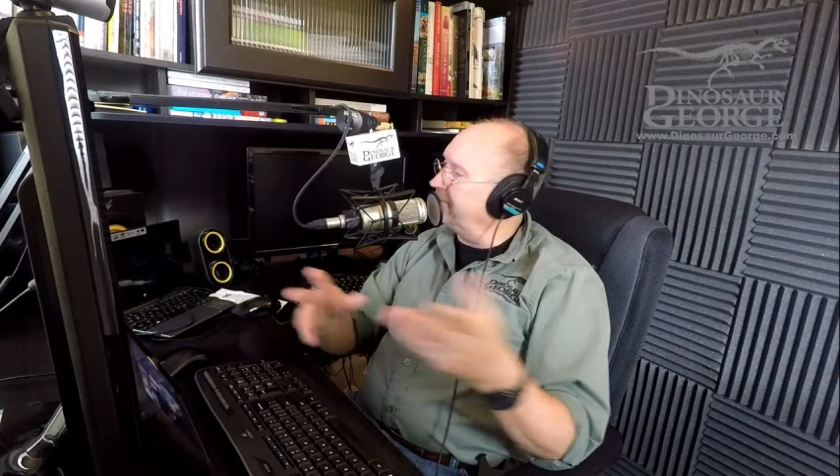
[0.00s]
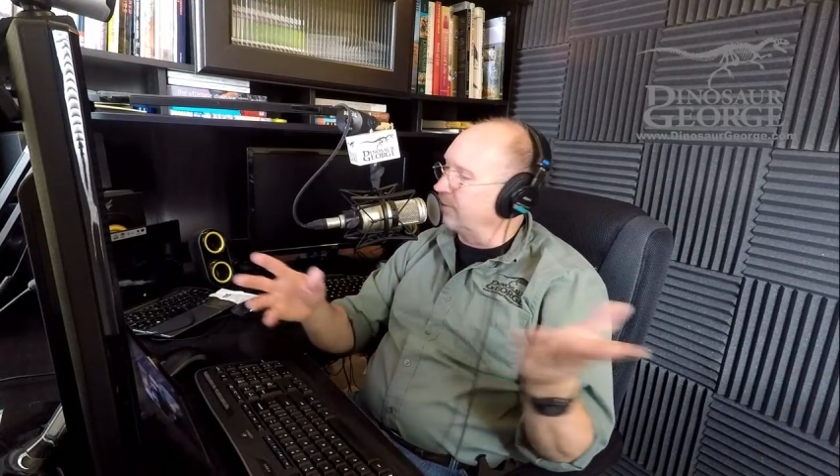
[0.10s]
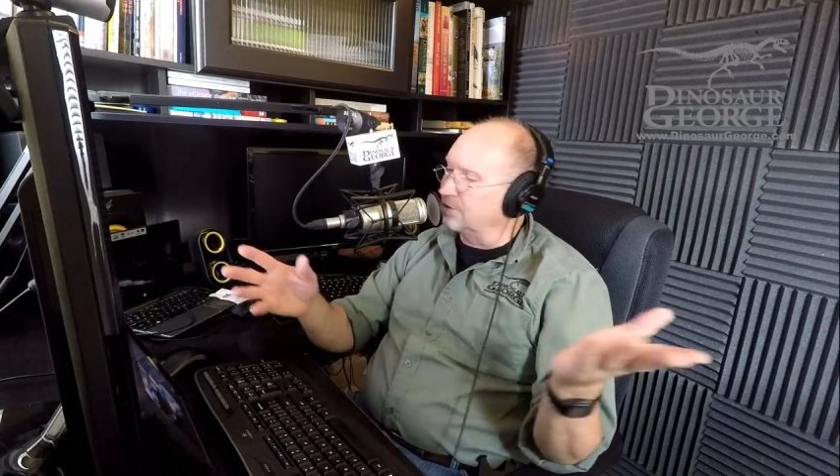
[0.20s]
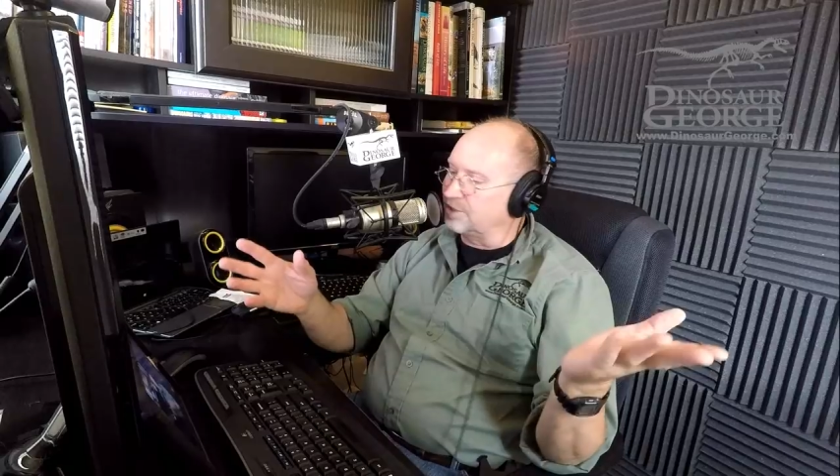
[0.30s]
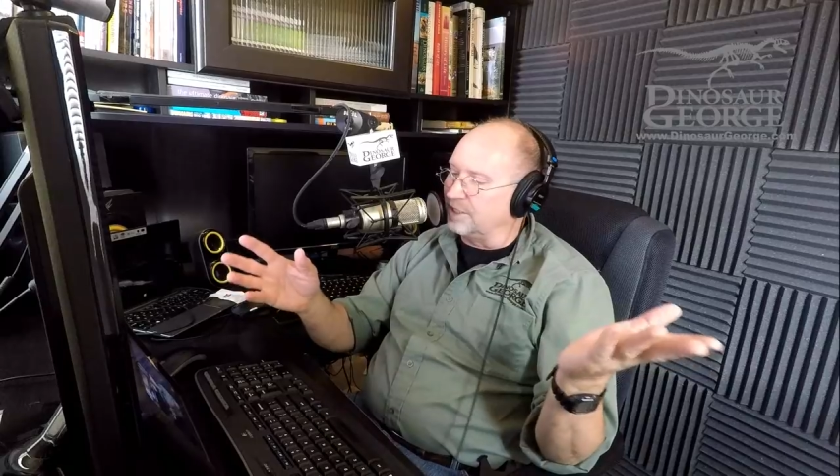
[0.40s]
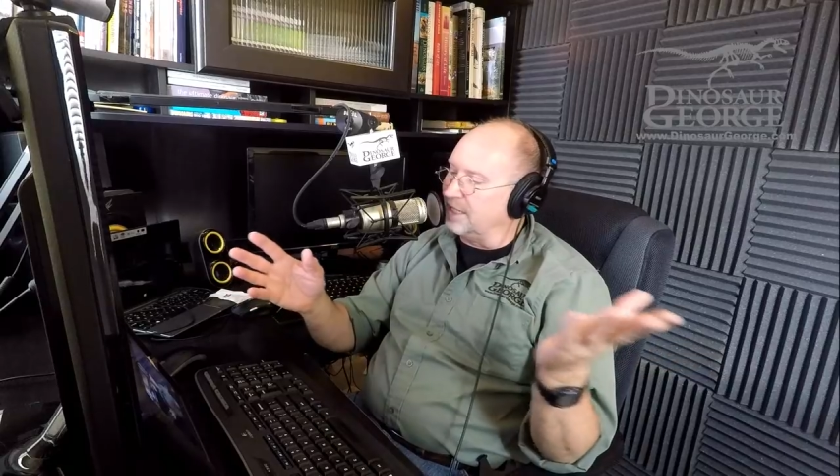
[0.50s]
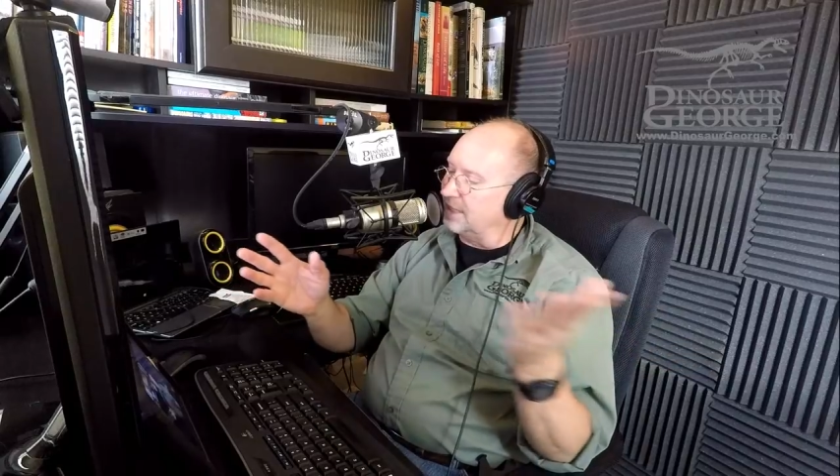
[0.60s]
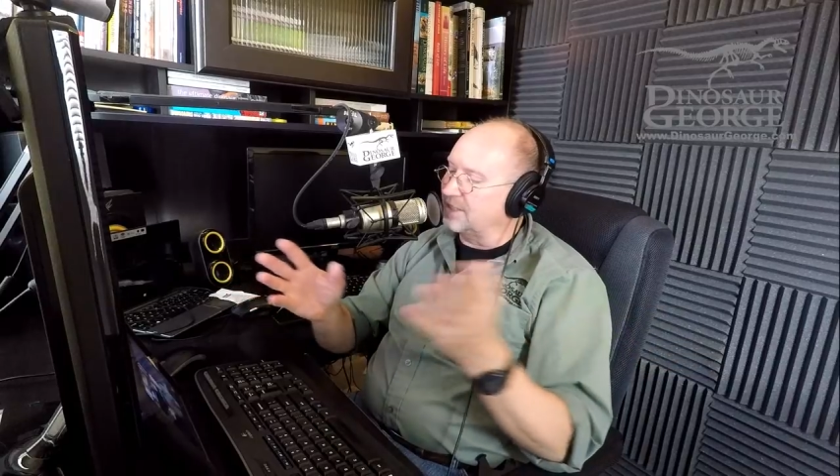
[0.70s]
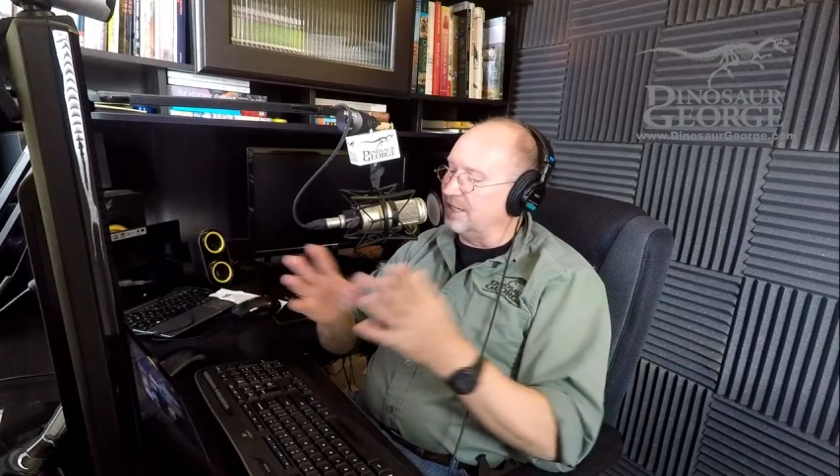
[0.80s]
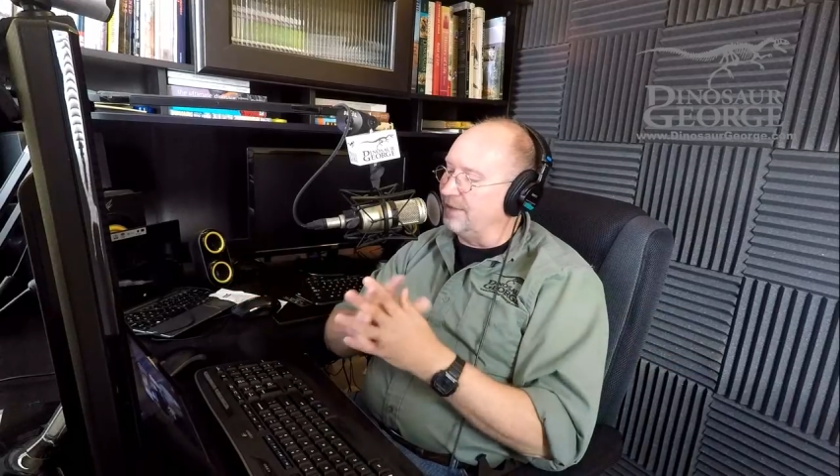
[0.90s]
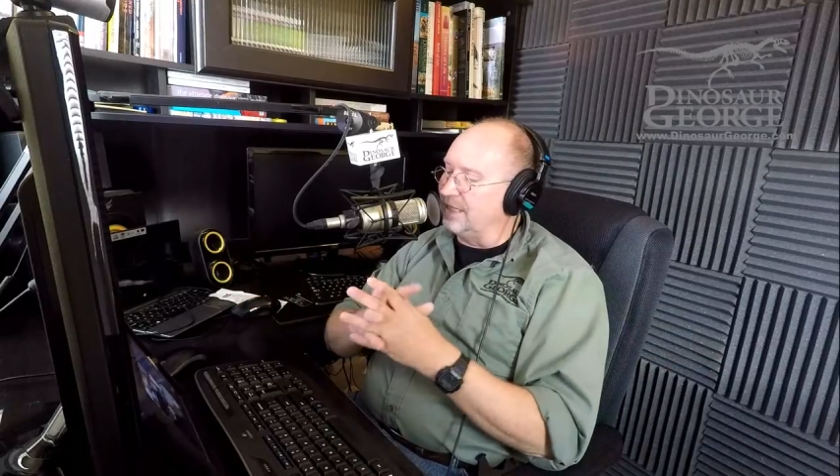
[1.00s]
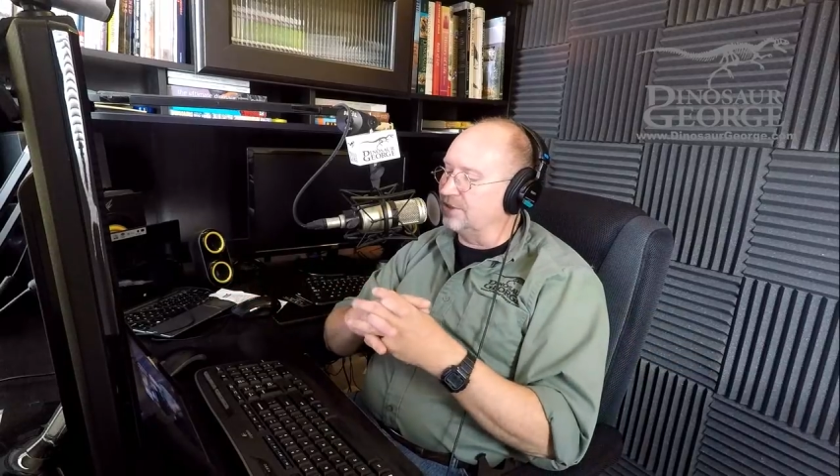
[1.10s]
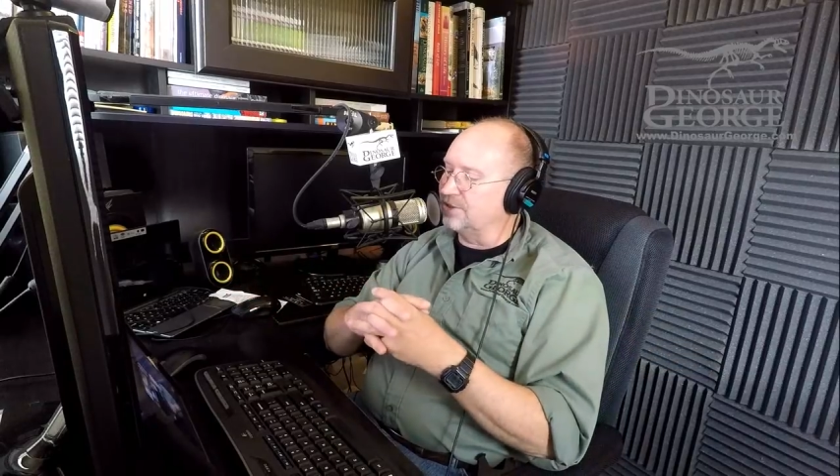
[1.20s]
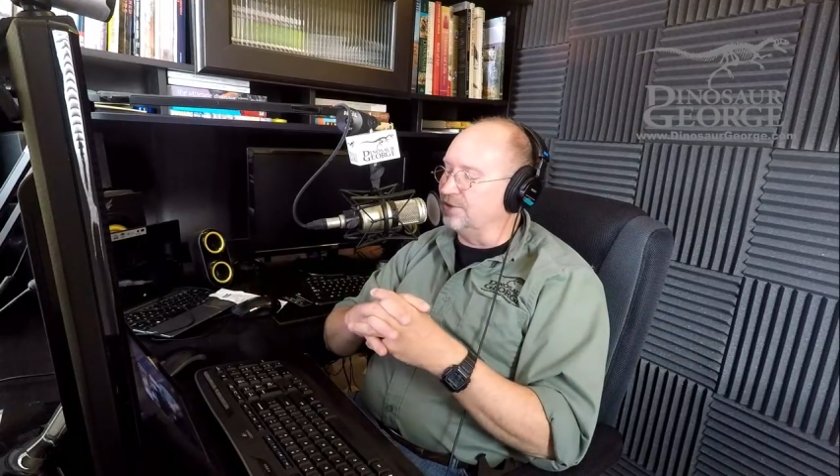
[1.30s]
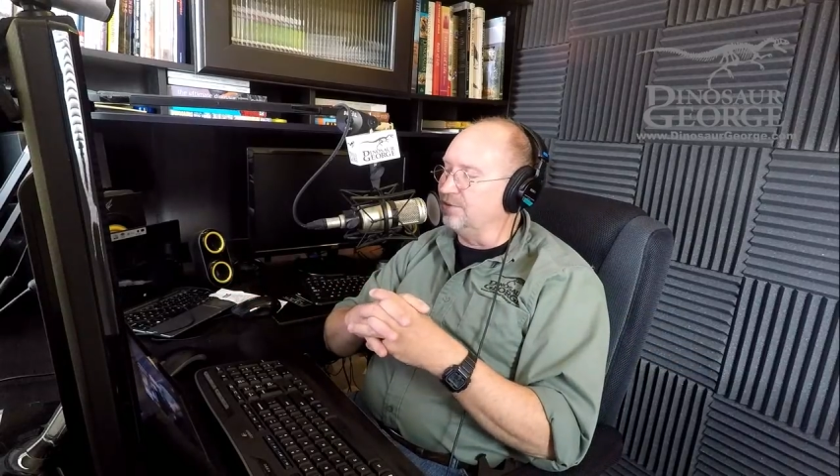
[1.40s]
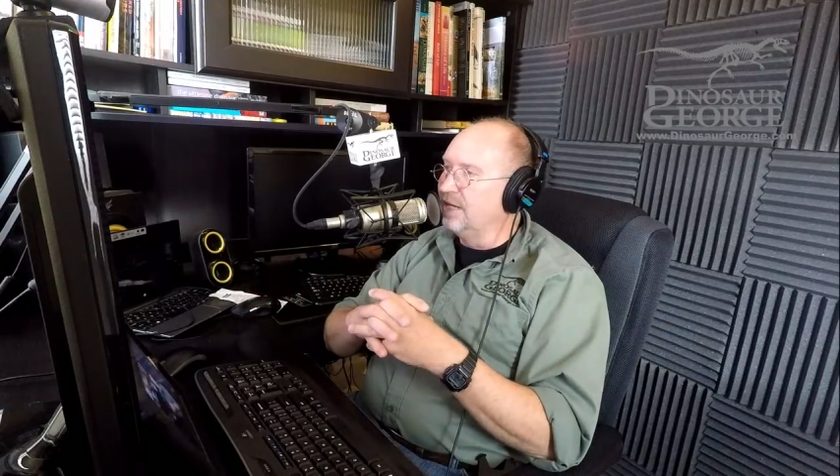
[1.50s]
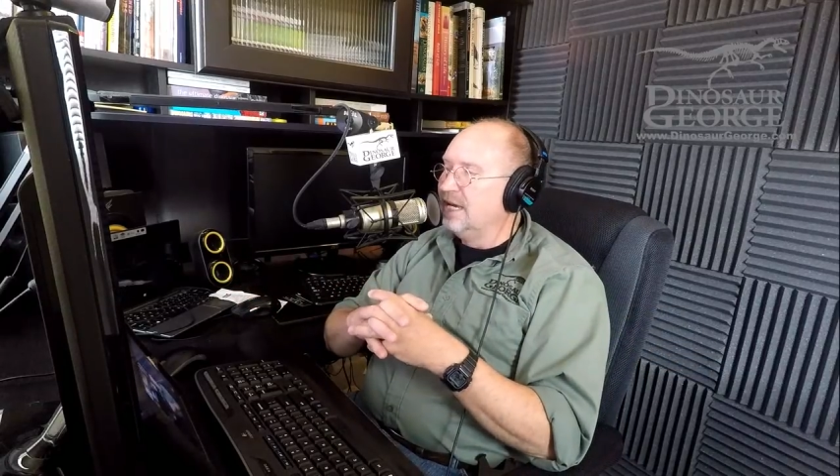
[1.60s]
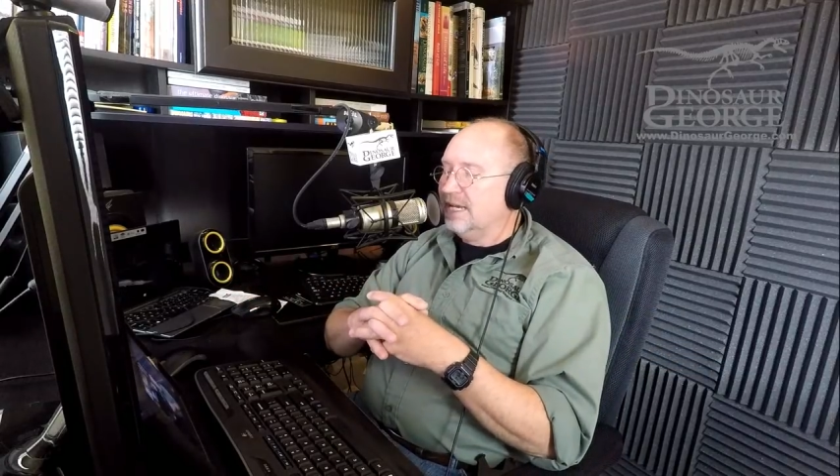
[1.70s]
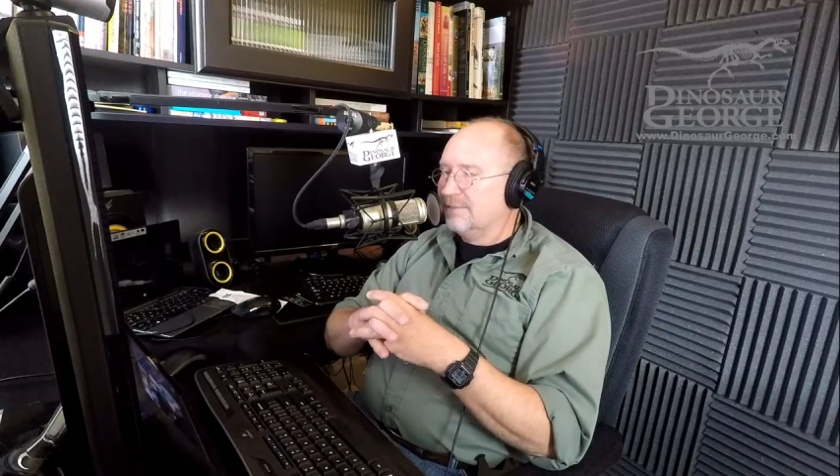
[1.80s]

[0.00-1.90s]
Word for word: Unfortunately, that's coming soon.